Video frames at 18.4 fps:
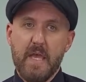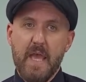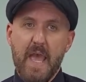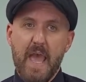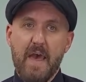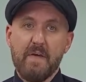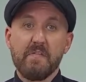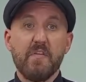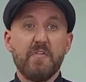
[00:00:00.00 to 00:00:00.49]

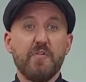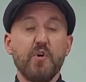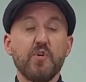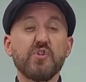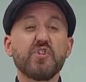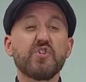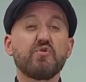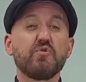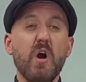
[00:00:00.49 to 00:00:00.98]
and that
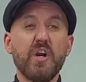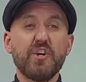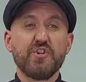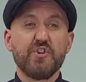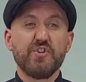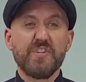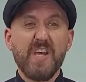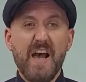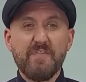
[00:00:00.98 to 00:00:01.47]
those
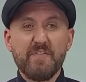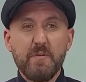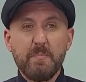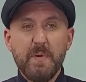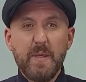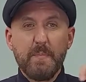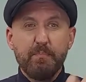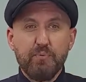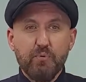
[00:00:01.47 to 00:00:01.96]
structures have to
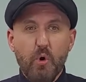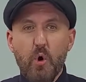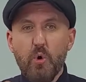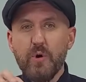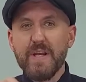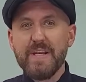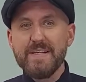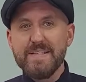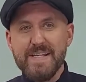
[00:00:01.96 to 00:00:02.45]
be
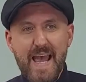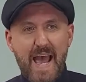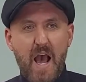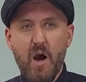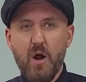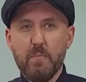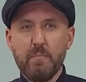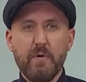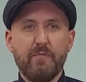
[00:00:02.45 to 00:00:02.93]
broken
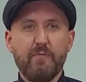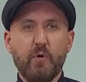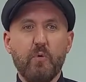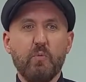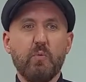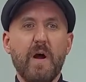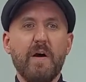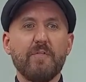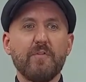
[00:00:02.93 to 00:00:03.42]
down
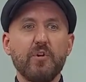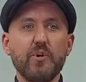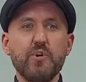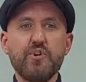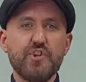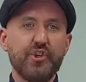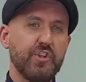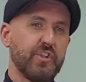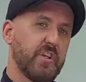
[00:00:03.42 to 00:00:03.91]
before
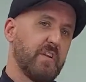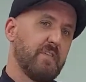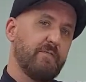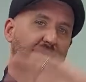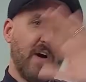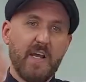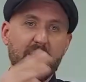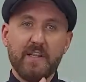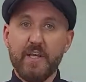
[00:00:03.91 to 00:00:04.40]
revolution can
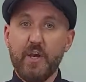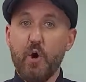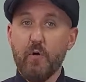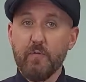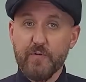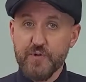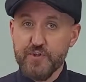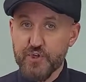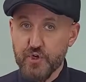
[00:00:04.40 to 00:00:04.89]
finally
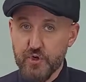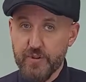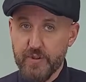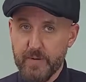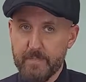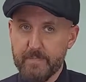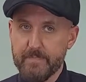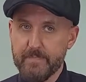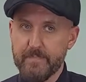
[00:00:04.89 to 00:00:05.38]
overturn
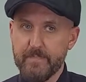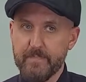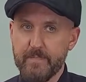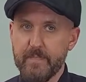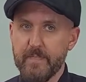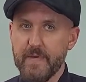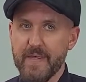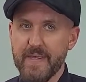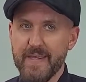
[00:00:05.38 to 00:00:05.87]
them.
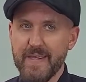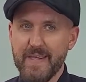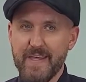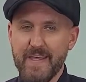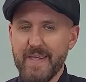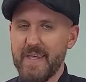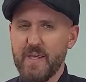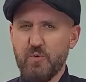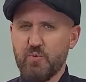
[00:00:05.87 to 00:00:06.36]

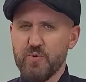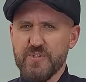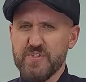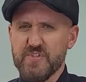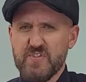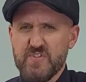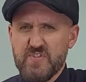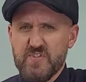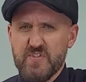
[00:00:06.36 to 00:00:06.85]
It
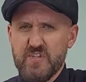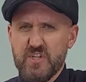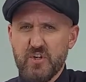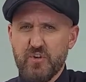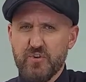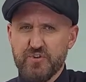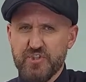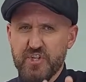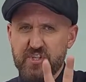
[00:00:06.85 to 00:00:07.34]
was
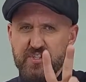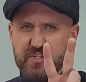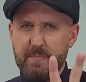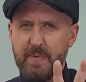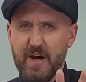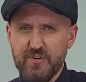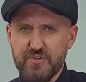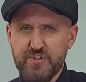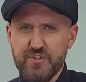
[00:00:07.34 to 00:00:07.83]
still just
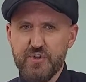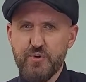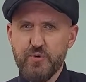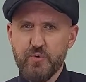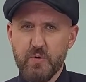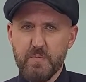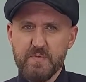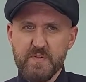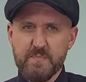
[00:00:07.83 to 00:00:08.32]
about two
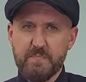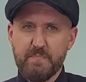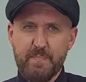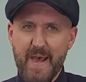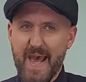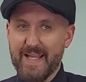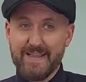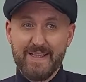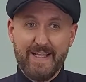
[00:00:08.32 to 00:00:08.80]
groups
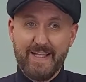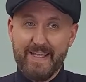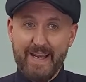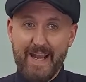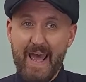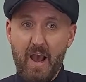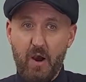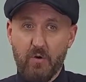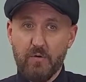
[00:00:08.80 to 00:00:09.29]
battling
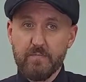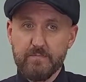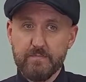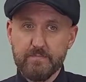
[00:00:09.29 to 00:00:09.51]
it out.